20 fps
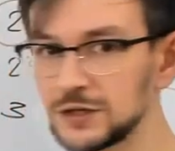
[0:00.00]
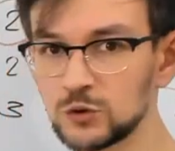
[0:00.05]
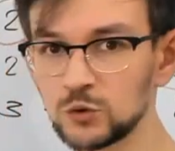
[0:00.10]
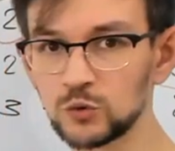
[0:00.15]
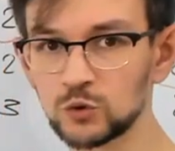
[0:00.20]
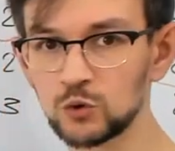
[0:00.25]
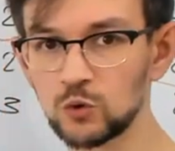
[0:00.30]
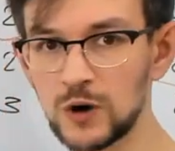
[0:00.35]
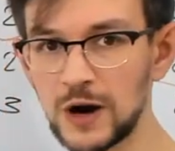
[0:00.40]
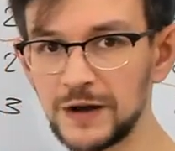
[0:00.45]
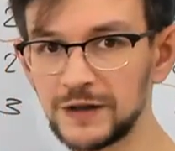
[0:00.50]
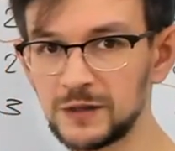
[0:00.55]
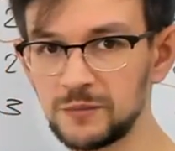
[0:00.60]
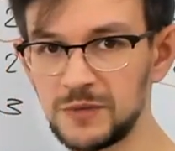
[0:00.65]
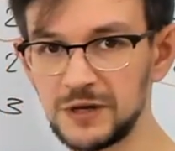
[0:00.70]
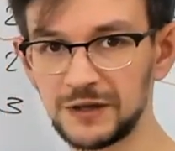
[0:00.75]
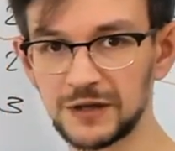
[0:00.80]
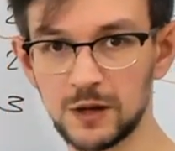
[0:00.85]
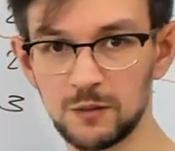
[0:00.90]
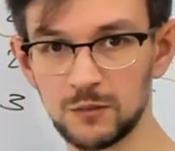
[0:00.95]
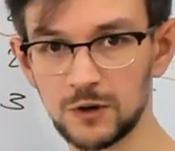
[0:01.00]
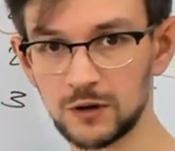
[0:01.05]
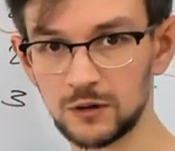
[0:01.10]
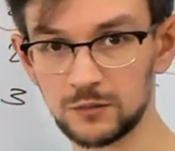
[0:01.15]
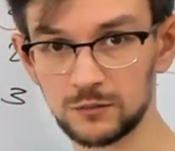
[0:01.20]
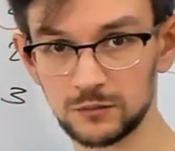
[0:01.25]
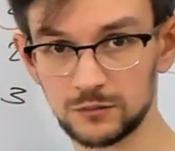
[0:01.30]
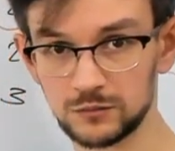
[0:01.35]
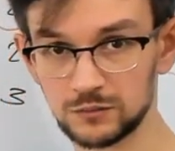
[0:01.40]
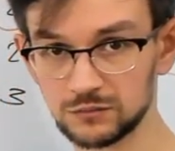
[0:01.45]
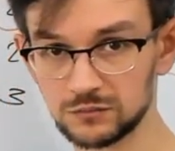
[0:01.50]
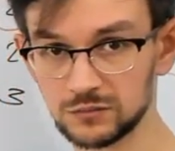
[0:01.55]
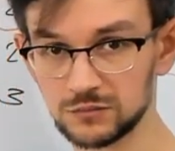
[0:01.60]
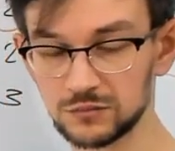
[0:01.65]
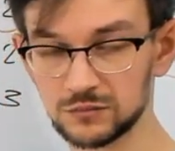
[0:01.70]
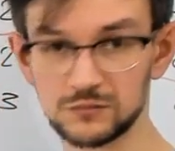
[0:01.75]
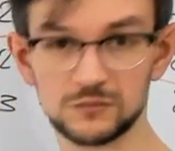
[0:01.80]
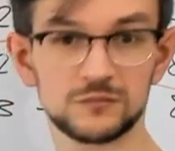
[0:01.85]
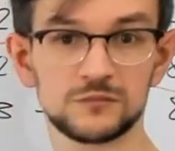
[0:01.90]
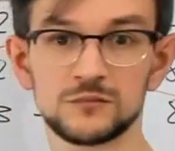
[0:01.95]
to write a big number.
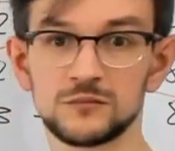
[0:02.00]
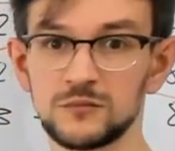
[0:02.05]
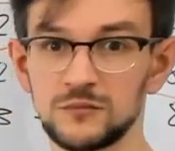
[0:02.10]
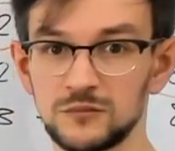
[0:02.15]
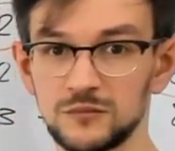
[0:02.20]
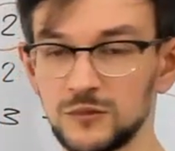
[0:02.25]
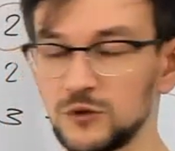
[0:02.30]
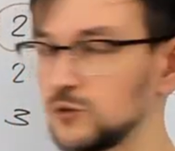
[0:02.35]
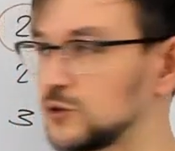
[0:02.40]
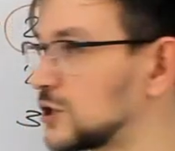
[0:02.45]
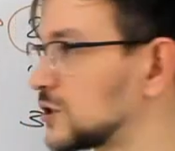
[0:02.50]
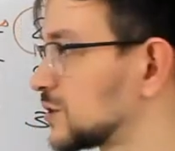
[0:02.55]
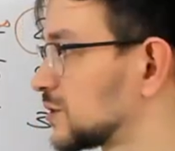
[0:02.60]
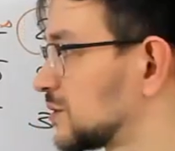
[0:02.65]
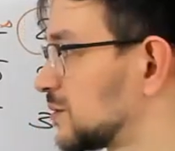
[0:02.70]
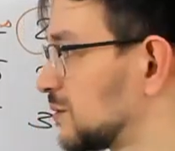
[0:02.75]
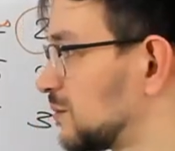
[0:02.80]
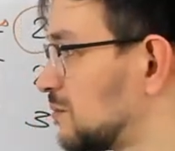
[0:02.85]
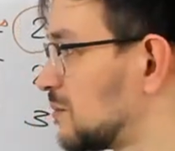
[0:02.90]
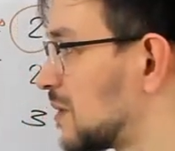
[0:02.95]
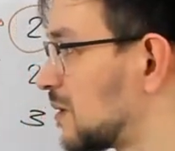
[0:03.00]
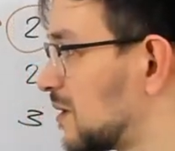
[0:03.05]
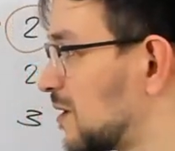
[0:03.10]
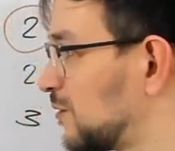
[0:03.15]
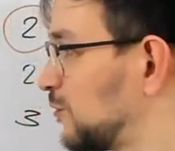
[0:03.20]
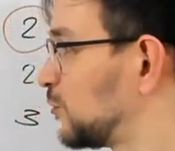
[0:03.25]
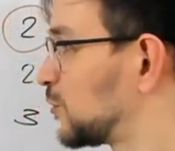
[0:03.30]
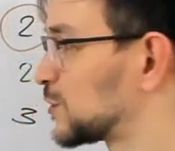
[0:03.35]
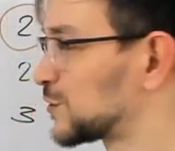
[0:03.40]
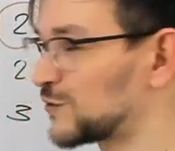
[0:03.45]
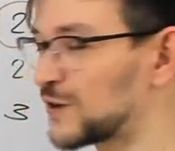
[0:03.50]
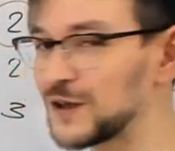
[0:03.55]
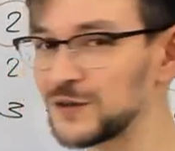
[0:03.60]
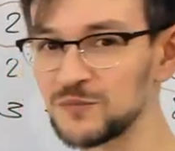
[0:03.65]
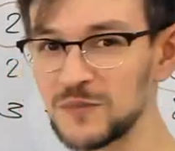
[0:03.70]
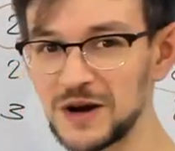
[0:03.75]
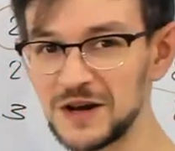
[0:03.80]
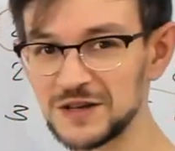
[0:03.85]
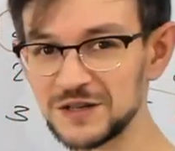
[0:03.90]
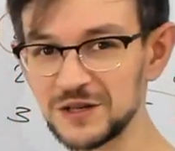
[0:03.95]
You just write
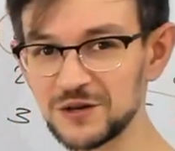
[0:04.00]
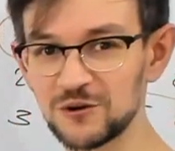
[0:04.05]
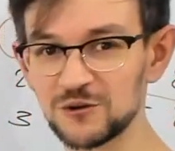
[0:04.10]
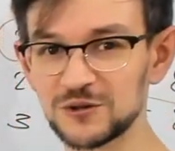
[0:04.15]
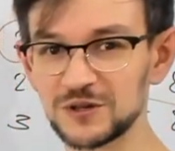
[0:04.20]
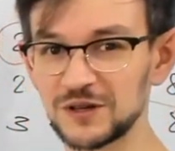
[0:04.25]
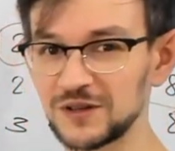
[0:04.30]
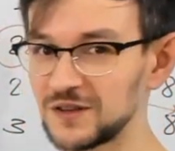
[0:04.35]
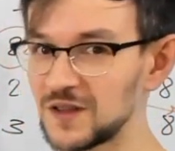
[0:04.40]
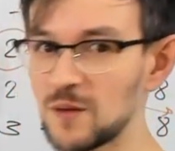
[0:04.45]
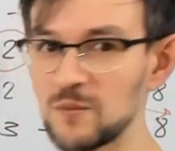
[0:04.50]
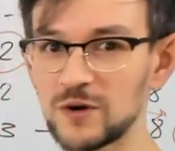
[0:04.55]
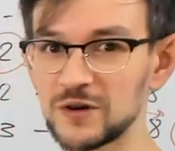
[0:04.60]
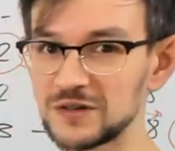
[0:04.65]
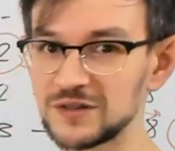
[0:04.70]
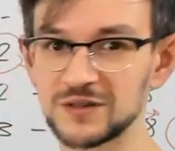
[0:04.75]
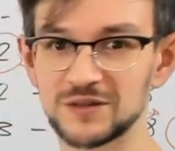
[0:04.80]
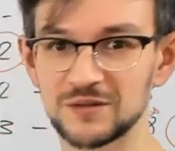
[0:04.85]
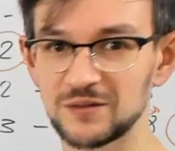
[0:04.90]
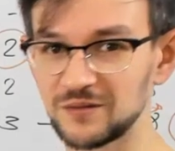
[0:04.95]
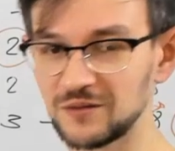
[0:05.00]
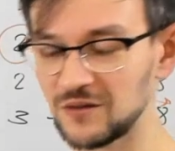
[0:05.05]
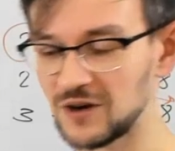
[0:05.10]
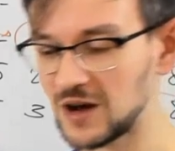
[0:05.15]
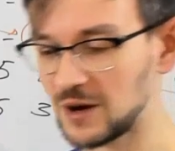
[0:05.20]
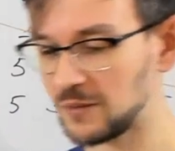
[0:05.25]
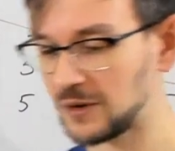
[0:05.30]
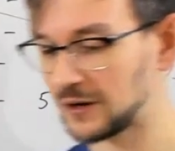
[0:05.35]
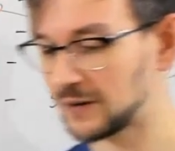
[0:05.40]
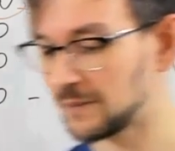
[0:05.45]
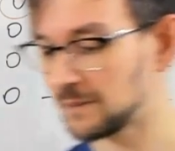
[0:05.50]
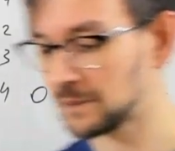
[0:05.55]
many zeros and number is very big.